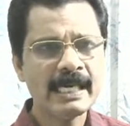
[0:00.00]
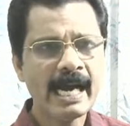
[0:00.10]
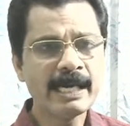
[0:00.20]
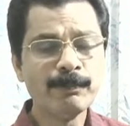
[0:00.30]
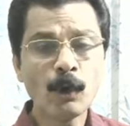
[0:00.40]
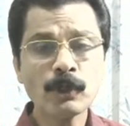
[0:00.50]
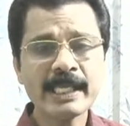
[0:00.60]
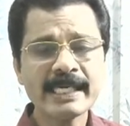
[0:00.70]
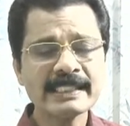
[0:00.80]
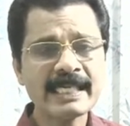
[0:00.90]
And
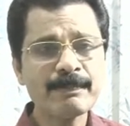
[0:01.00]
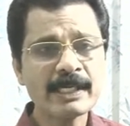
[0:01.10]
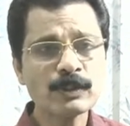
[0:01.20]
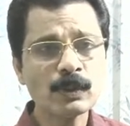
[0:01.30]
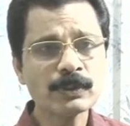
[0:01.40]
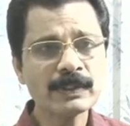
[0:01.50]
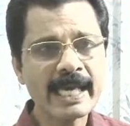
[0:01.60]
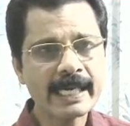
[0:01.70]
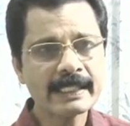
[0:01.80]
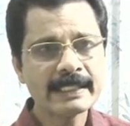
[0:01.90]
monothecous chamber is also there.